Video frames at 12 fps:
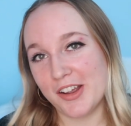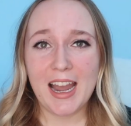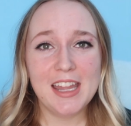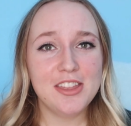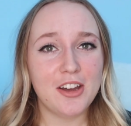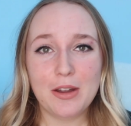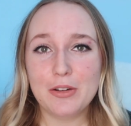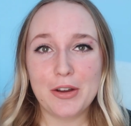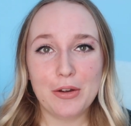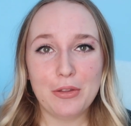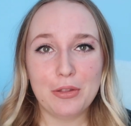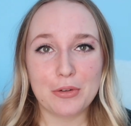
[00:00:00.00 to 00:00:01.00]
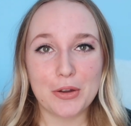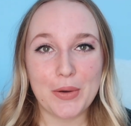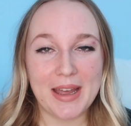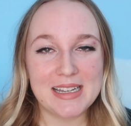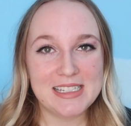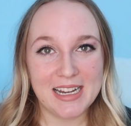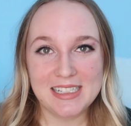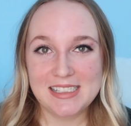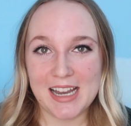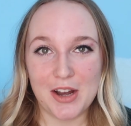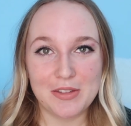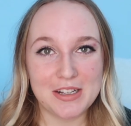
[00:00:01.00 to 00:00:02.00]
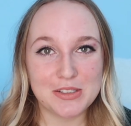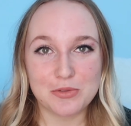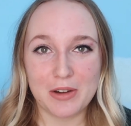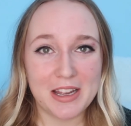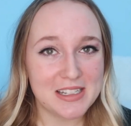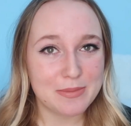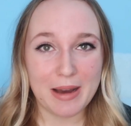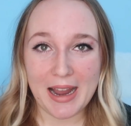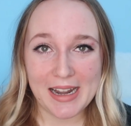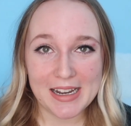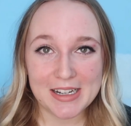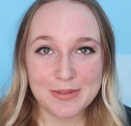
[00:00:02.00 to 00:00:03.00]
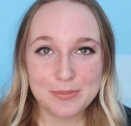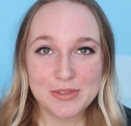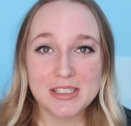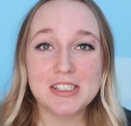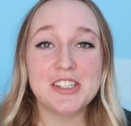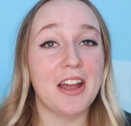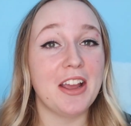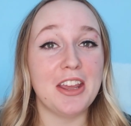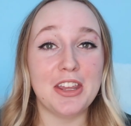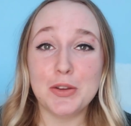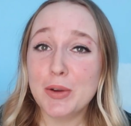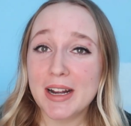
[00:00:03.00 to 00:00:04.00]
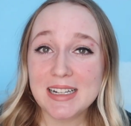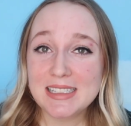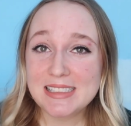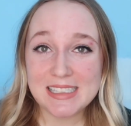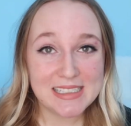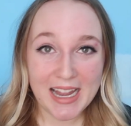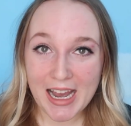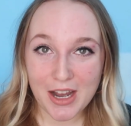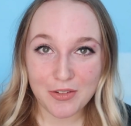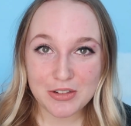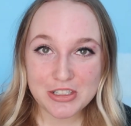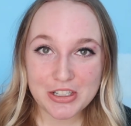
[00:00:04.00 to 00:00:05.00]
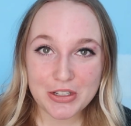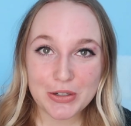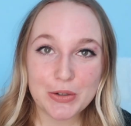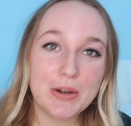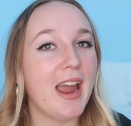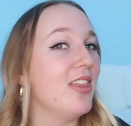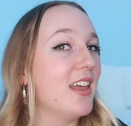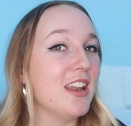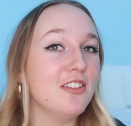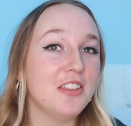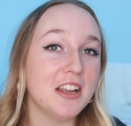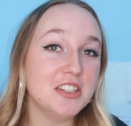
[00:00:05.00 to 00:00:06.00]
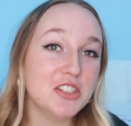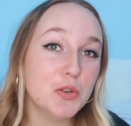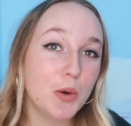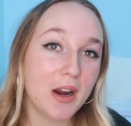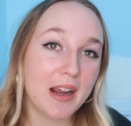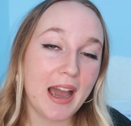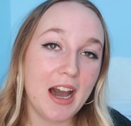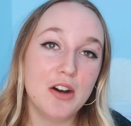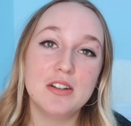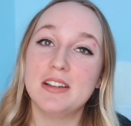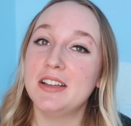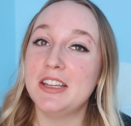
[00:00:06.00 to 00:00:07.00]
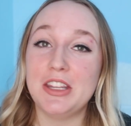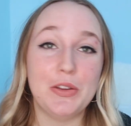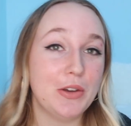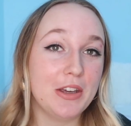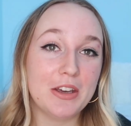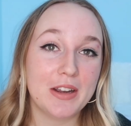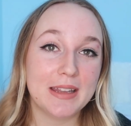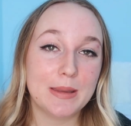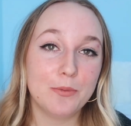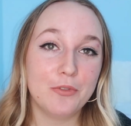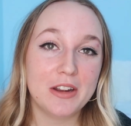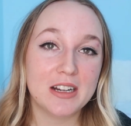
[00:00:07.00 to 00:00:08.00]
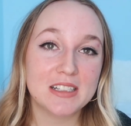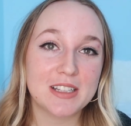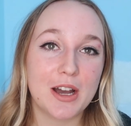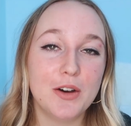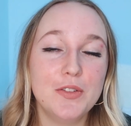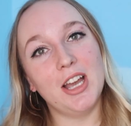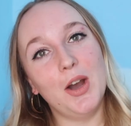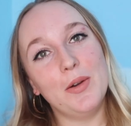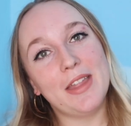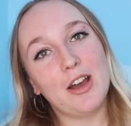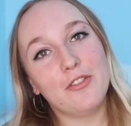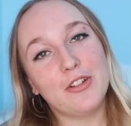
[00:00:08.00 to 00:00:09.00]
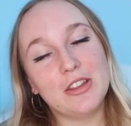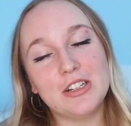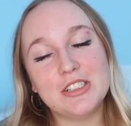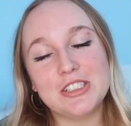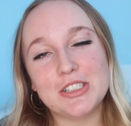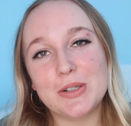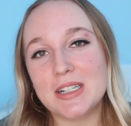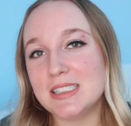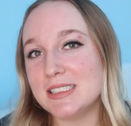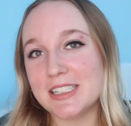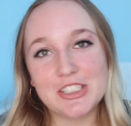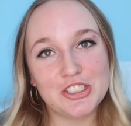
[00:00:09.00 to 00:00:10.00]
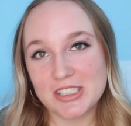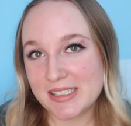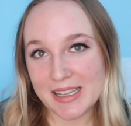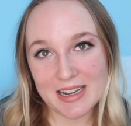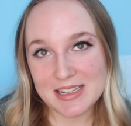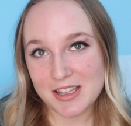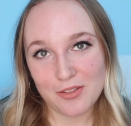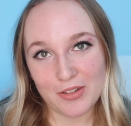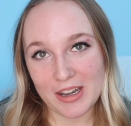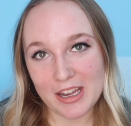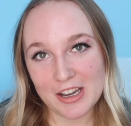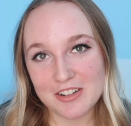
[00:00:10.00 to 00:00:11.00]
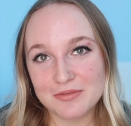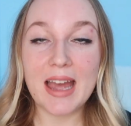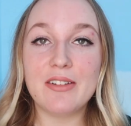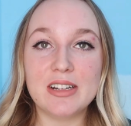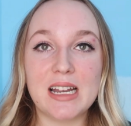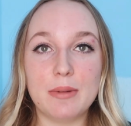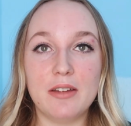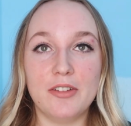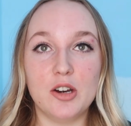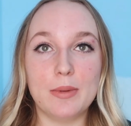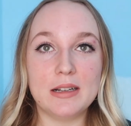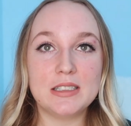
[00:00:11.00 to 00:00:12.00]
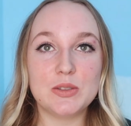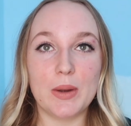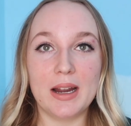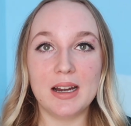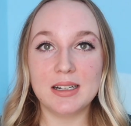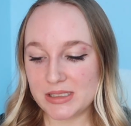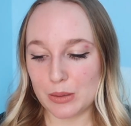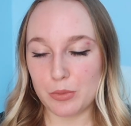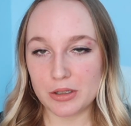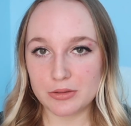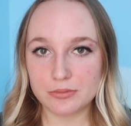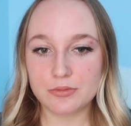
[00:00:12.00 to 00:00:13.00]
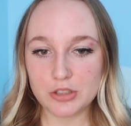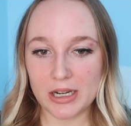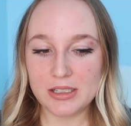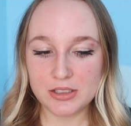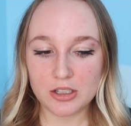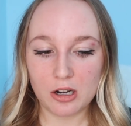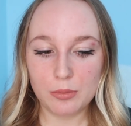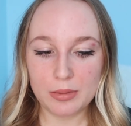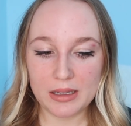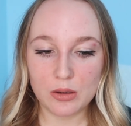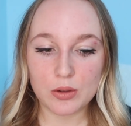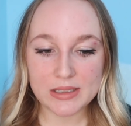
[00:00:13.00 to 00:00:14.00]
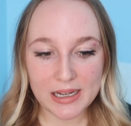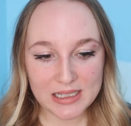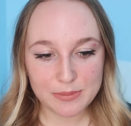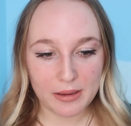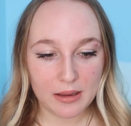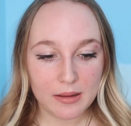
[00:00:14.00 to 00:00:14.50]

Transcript: I thought I would go through and test out these random items so that you guys didn't have to, and then if they do work out, you can go get them for yourself. So without further ado, let's just get into the video. Every time I film, I swear someone tries to call me or text me.